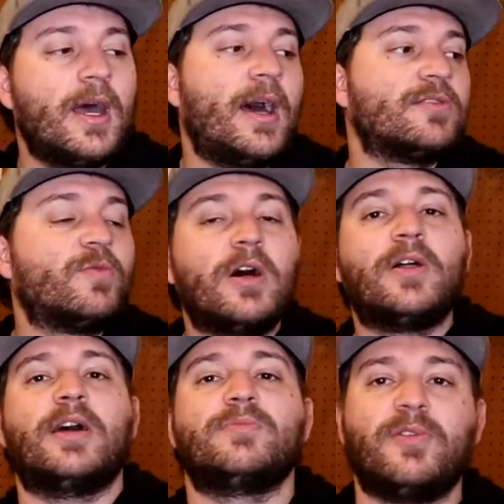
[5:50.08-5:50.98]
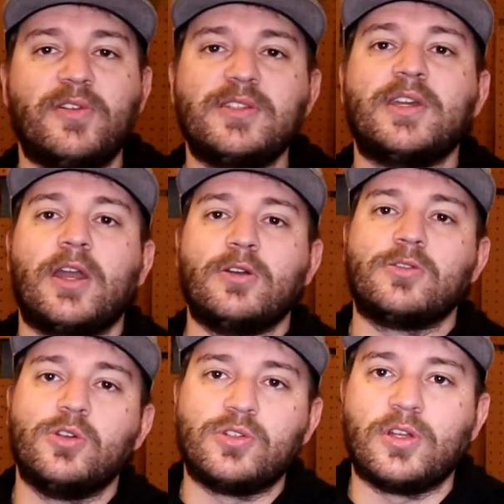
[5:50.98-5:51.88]
as well as preventing air
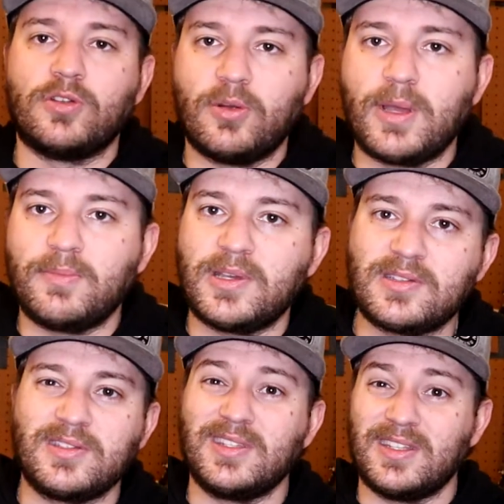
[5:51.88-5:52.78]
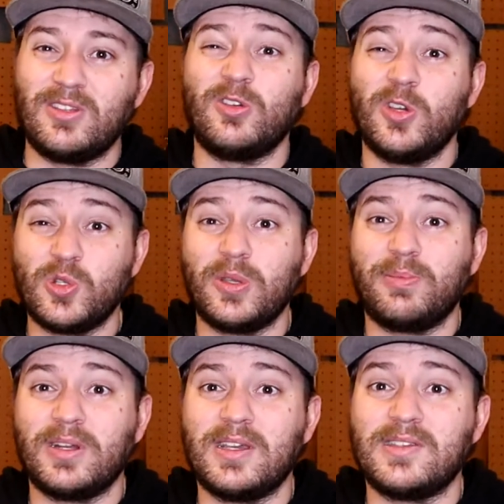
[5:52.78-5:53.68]
intrusion under your main pieces, and then they're usually
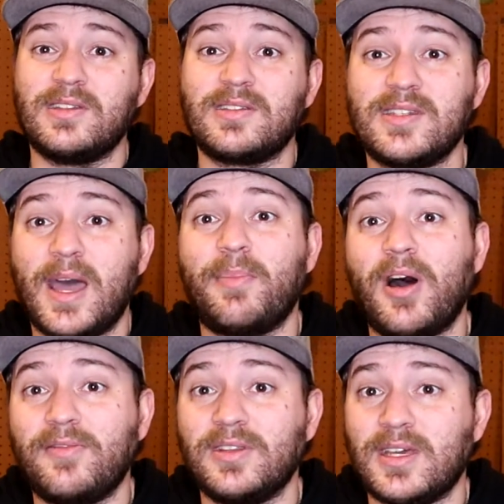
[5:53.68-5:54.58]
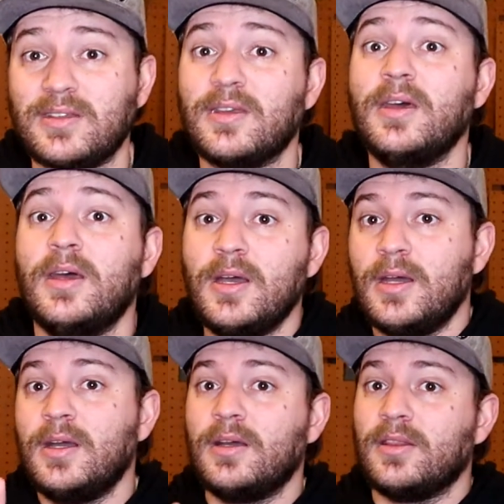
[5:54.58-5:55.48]
pretty easy to snap off at the end.
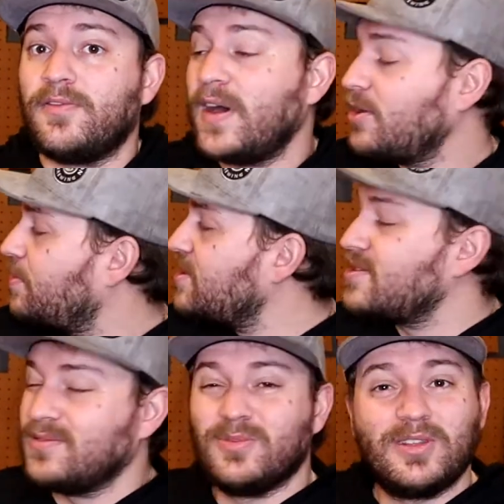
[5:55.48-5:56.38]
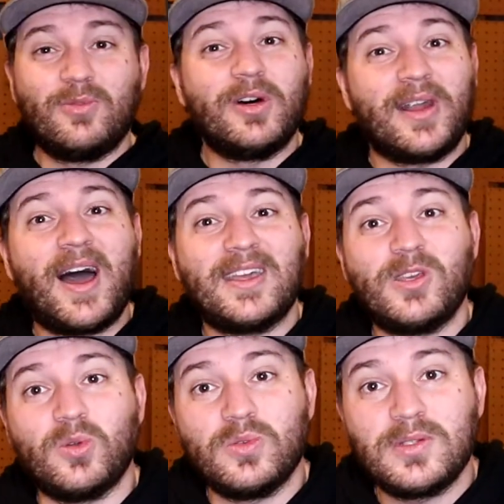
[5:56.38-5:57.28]
The final piece is the one I
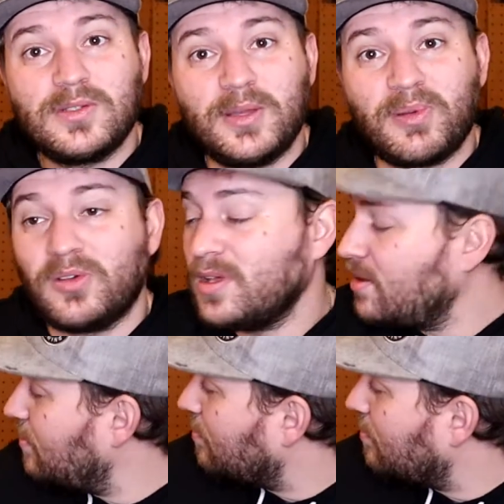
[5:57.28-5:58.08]
use typically,